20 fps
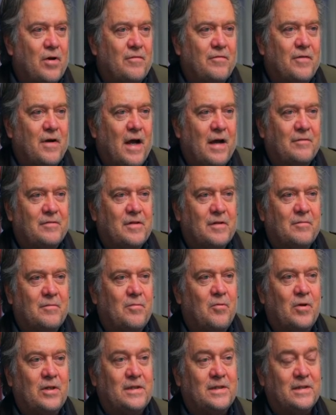
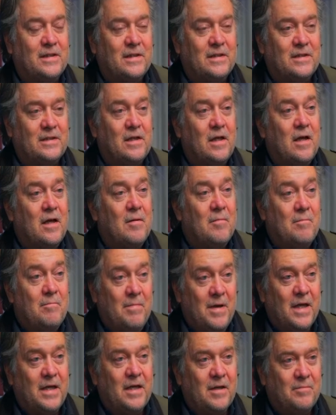7.6
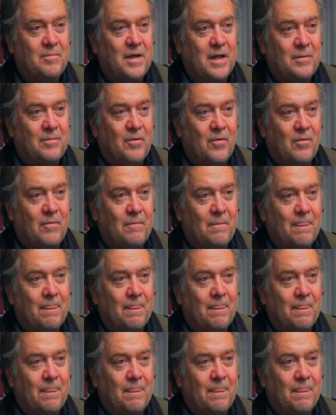billion people.